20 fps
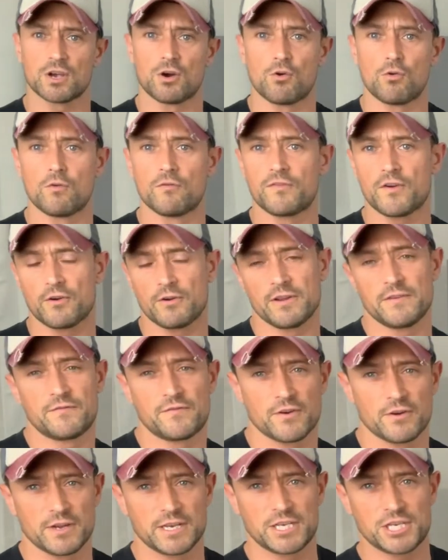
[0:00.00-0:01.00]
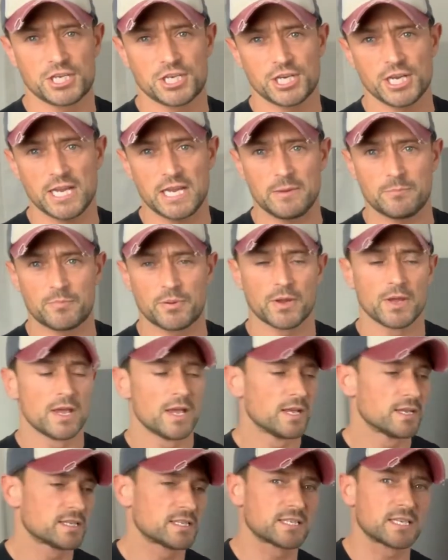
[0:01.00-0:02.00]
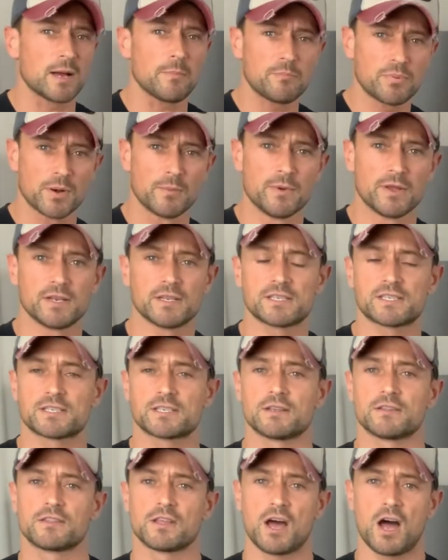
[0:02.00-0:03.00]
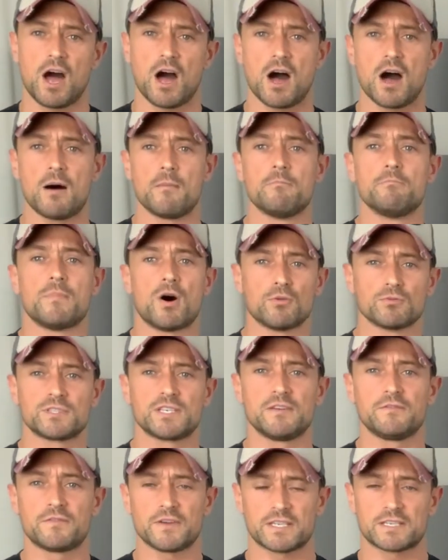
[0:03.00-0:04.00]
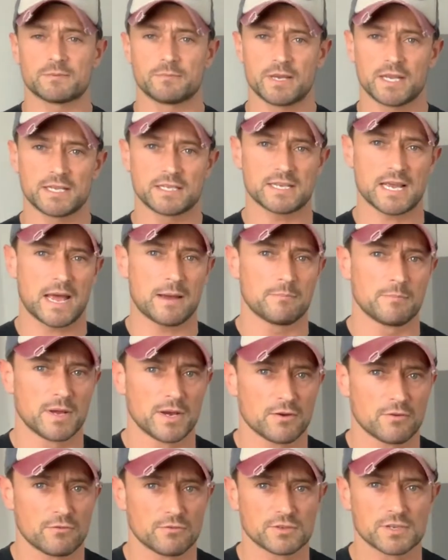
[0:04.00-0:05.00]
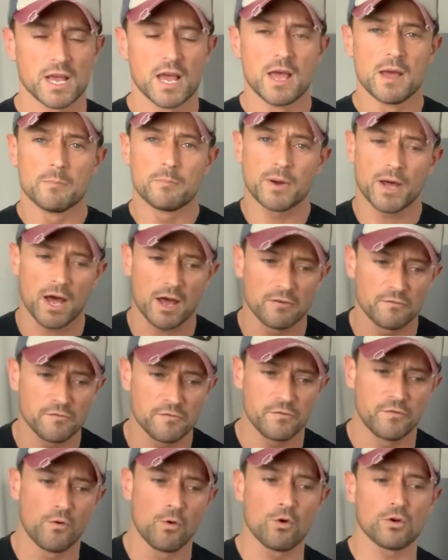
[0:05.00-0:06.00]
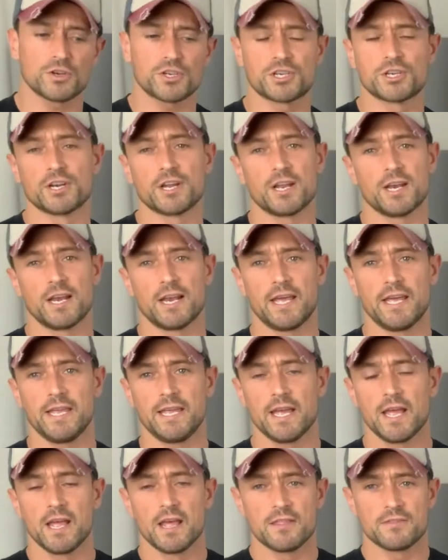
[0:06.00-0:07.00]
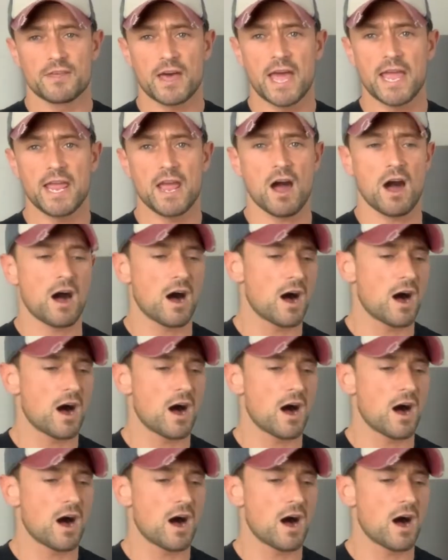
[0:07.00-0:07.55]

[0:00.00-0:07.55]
or very, very cheap supplements that are multivitamins and minerals, but unfortunately they're